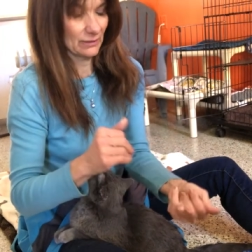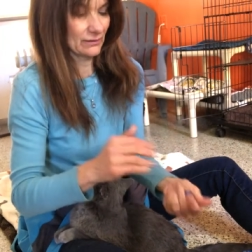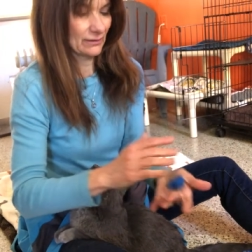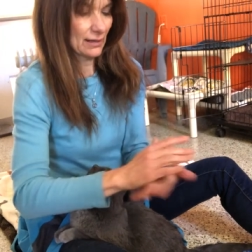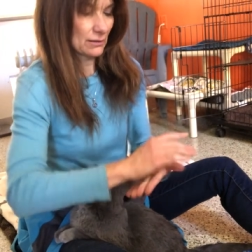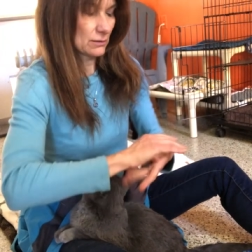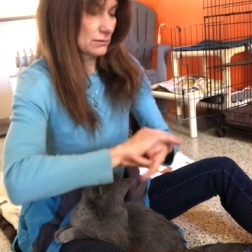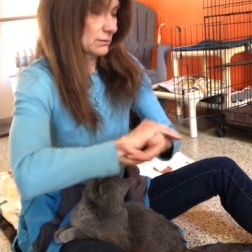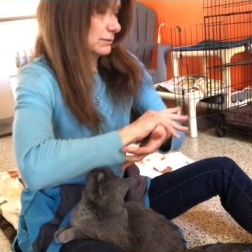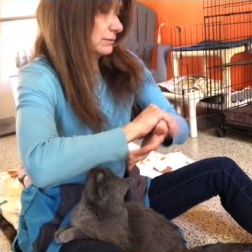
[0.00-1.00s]
to
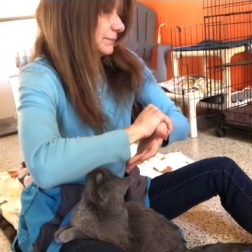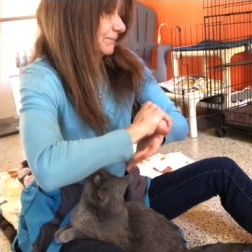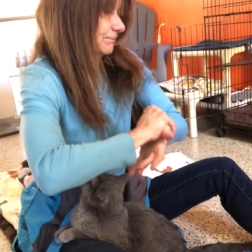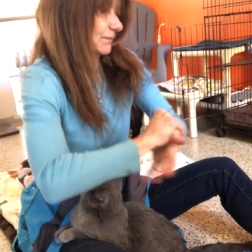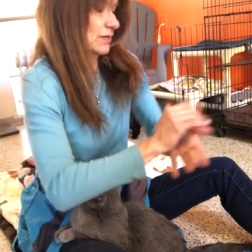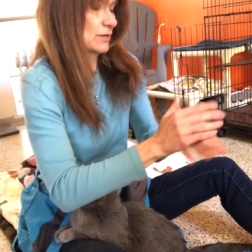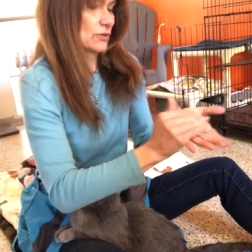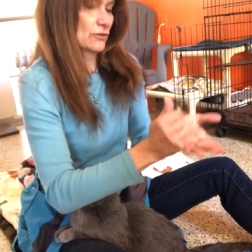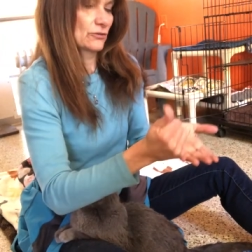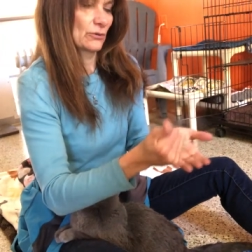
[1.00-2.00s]
sell.
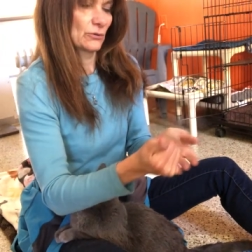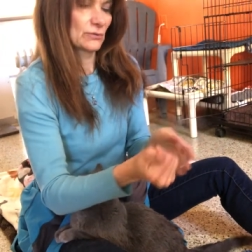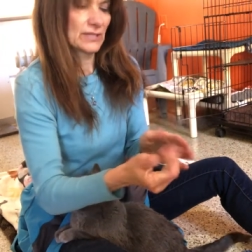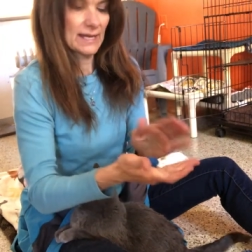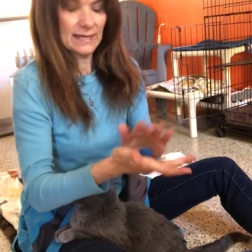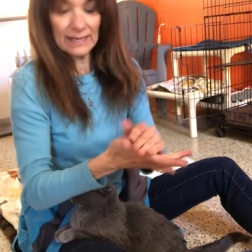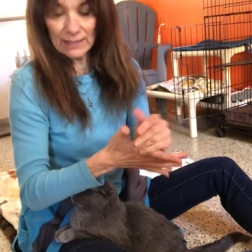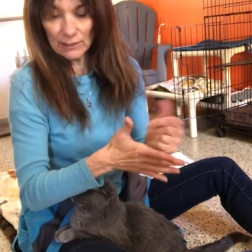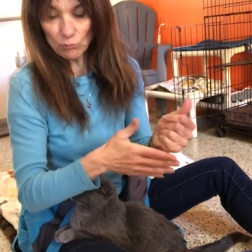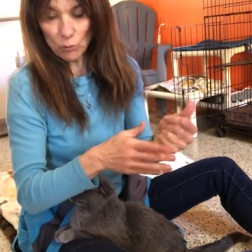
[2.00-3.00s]
So take
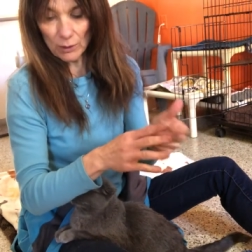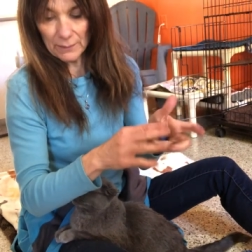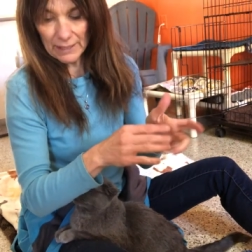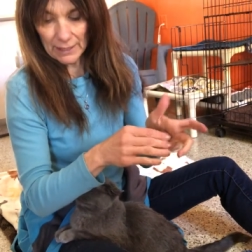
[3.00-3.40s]
it and warm it